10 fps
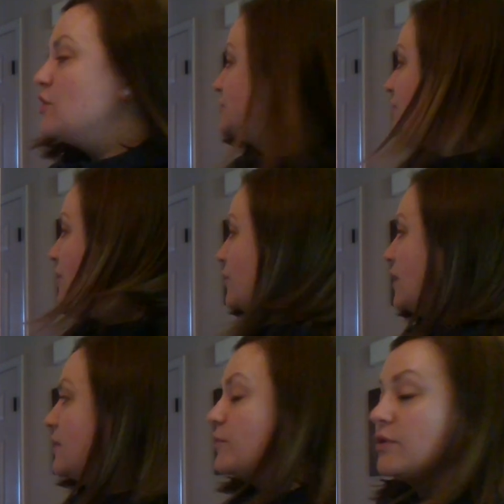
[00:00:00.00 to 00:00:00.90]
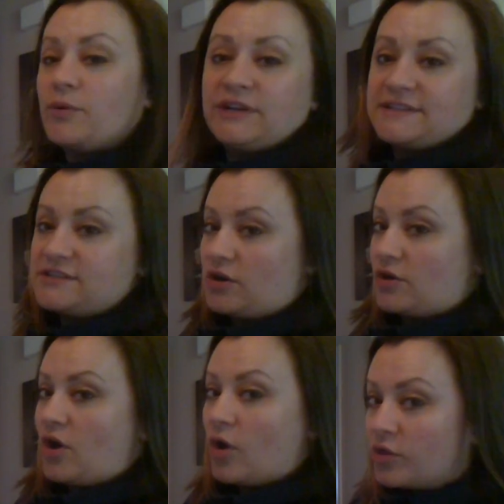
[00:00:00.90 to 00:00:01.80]
So we're going to
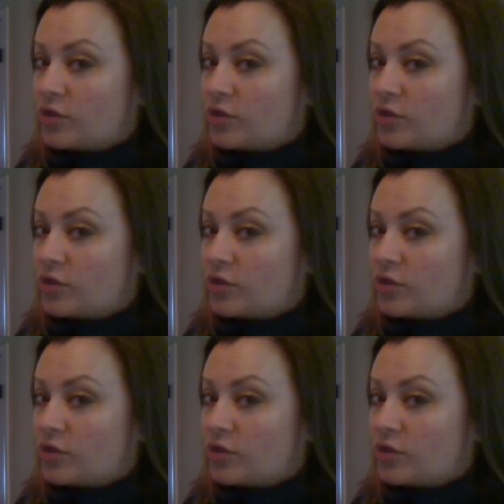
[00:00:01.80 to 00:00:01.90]
start all